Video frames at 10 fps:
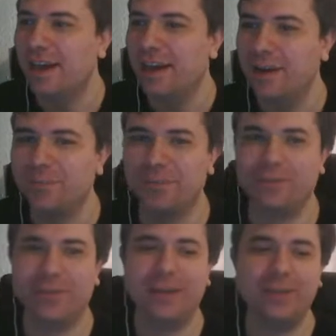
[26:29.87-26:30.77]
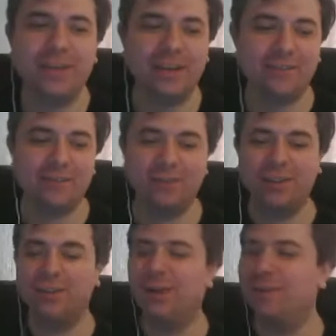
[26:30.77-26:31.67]
I think that's all the
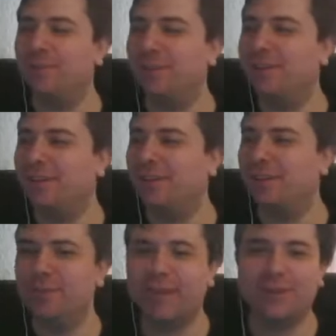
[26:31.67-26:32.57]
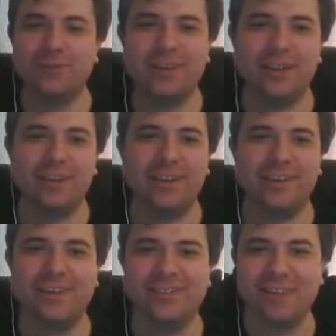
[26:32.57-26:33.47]
units, but goodness me, that was really
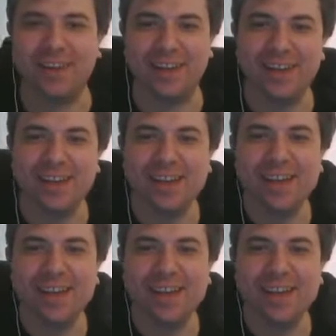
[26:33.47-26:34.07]
exciting, wasn't it?